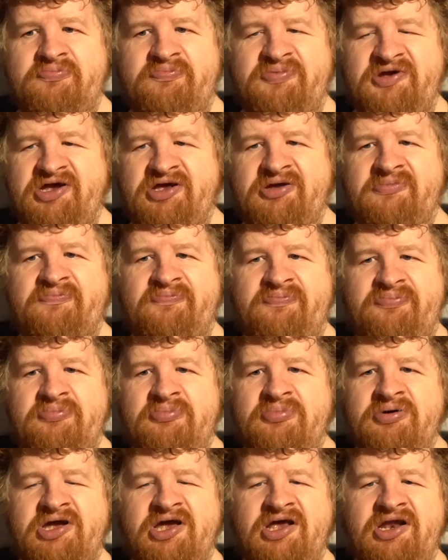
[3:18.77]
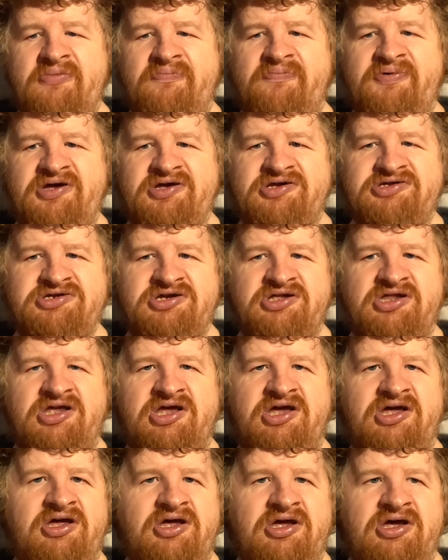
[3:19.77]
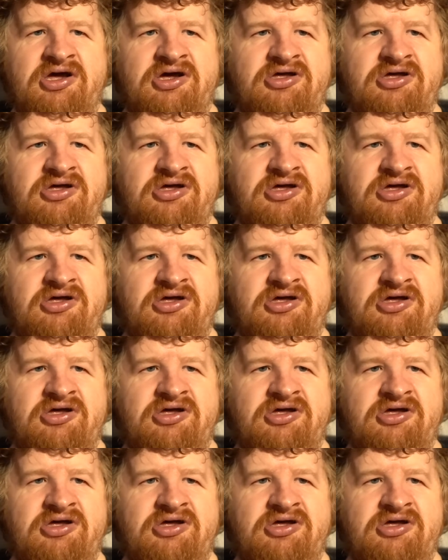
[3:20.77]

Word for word: being kind of basically